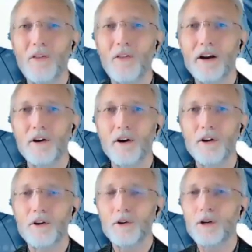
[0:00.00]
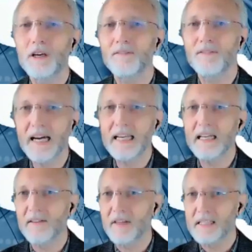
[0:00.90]
There you can
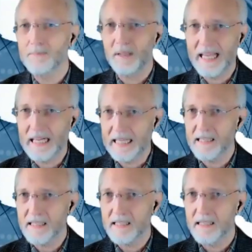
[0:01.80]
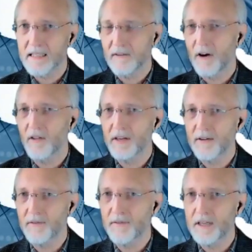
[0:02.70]
find this playlists of all the
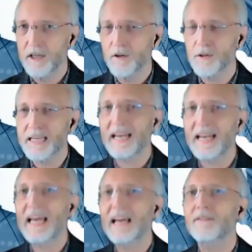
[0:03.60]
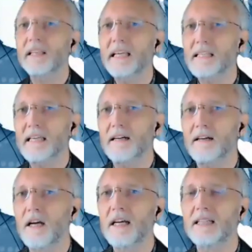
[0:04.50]
different videos, and I have links
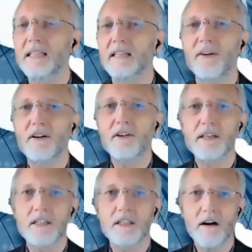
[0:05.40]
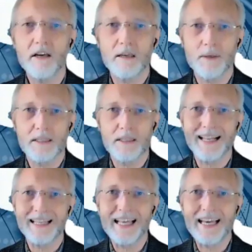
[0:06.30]
there to various documents
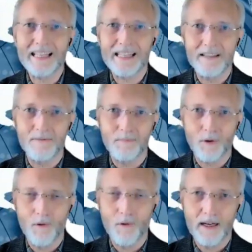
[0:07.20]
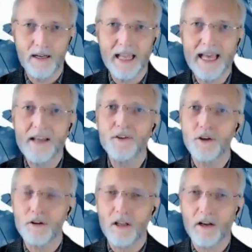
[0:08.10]
like the profile and the
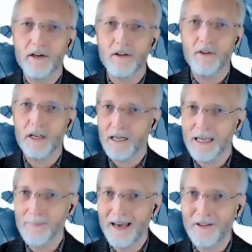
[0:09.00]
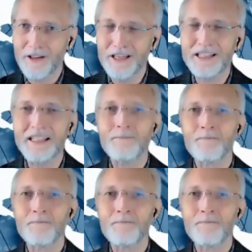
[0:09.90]
journal article that'll come out of this